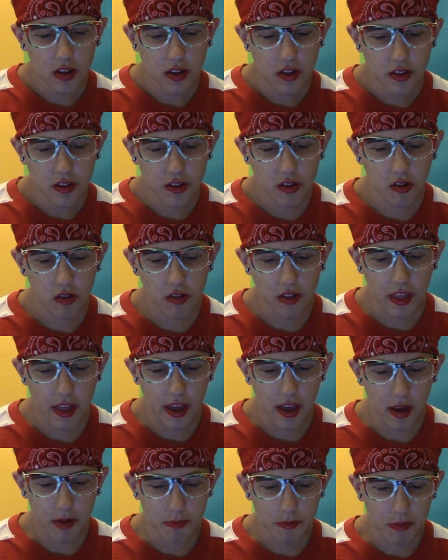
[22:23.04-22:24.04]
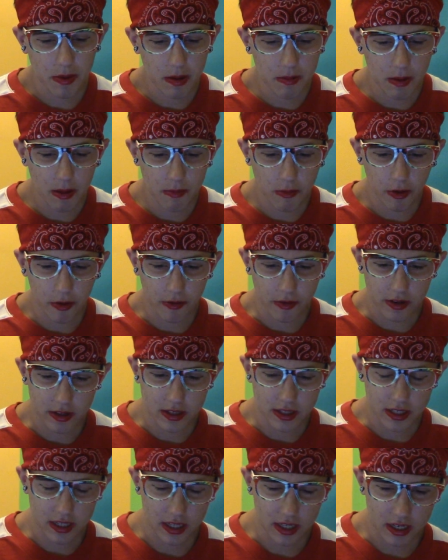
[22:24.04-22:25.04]
Screw that. Be my
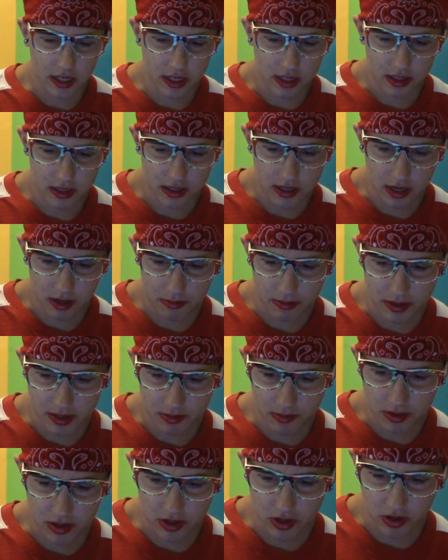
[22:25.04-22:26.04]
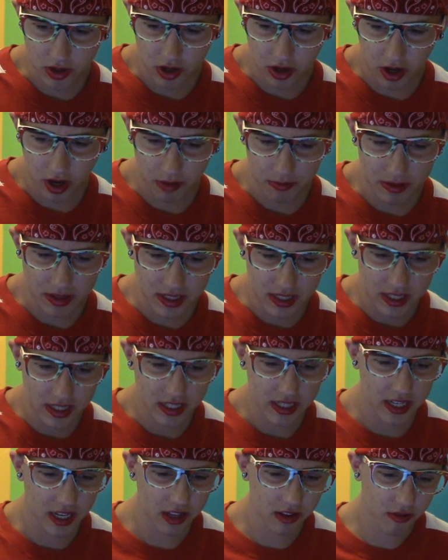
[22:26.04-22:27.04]
boyfriend, Zeke, Tommy said with a sharp grabbing
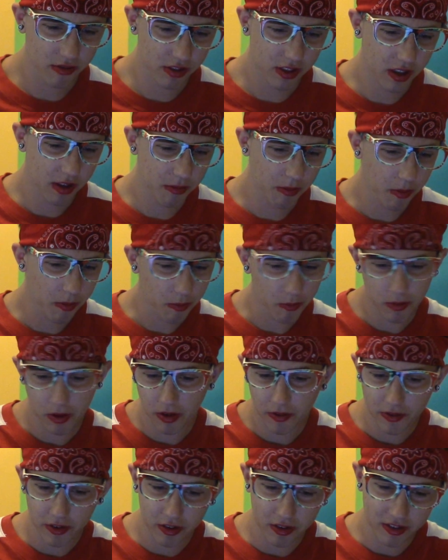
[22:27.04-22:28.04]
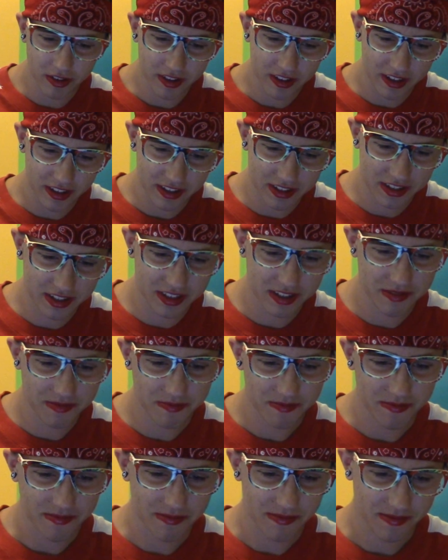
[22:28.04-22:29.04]
Zeke's hand over the table. Well, if you insist.
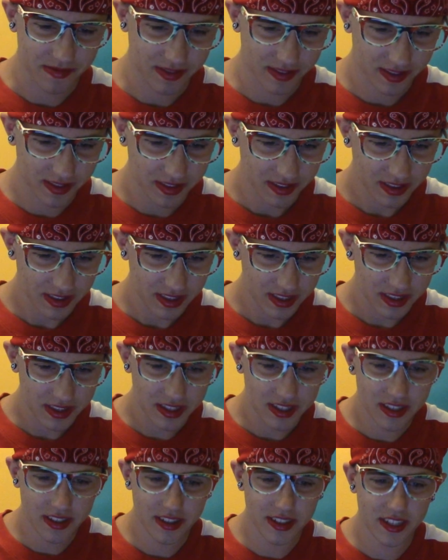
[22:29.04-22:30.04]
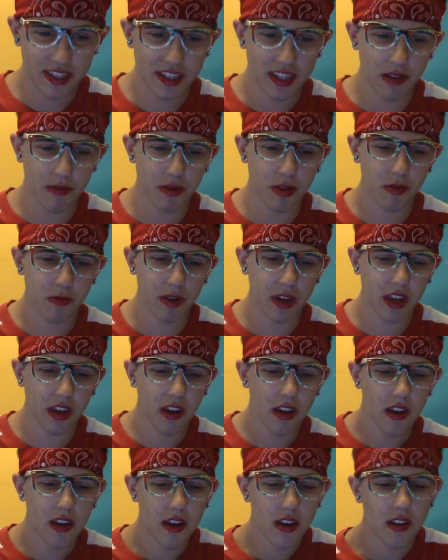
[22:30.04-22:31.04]
Zeke said with the wink.
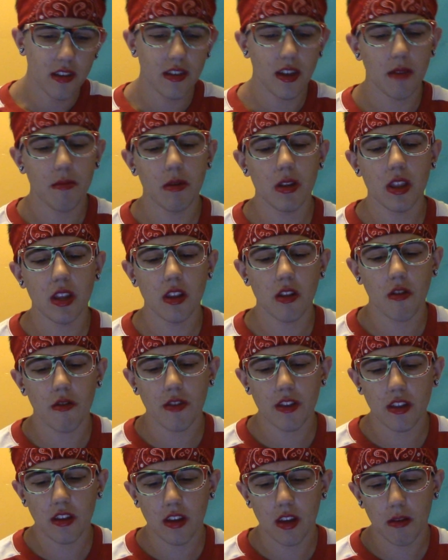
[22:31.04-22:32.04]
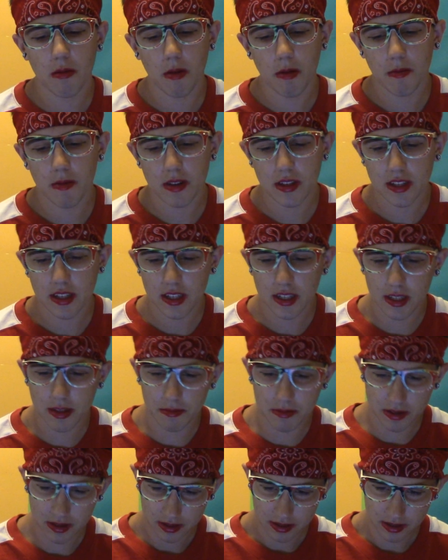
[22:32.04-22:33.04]
Tommy leaned over the table and pressed his
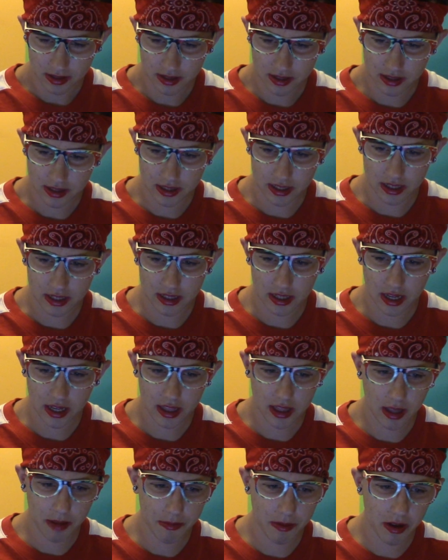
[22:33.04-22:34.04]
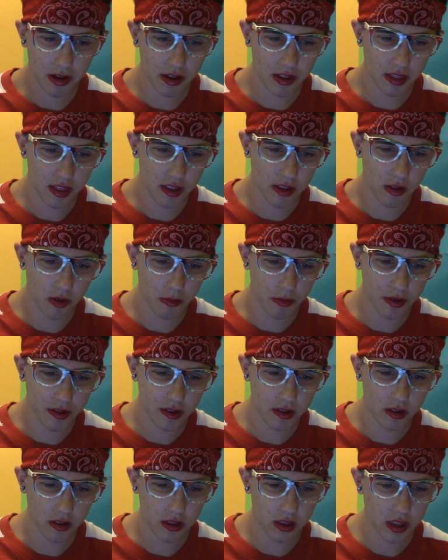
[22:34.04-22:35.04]
lips. I clap out and let a
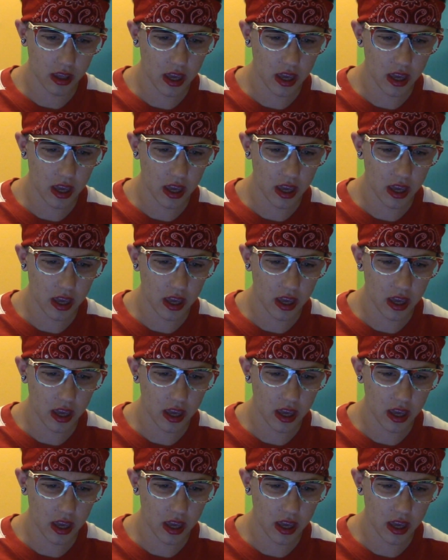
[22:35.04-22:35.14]
whistle.